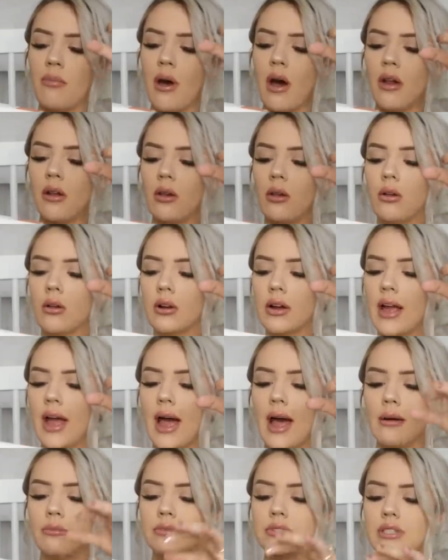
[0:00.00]
bottle
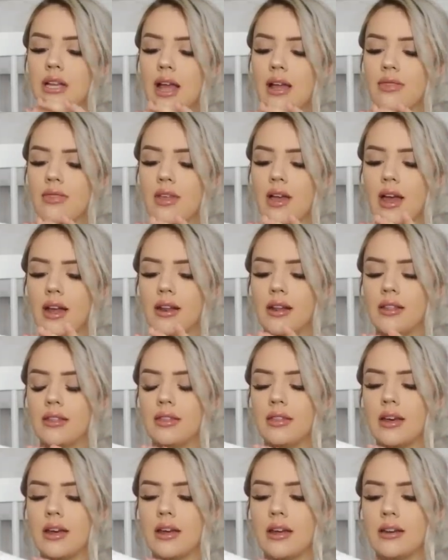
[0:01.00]
caps and then
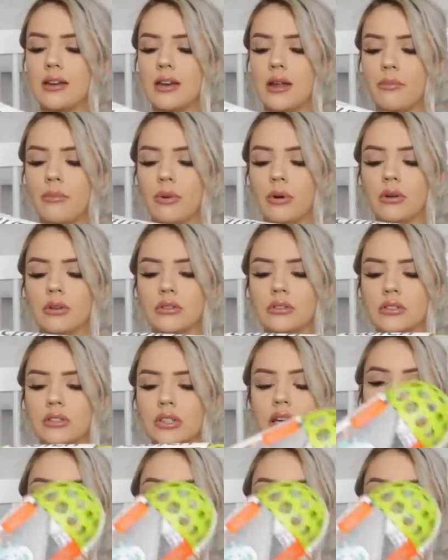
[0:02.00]
the nipples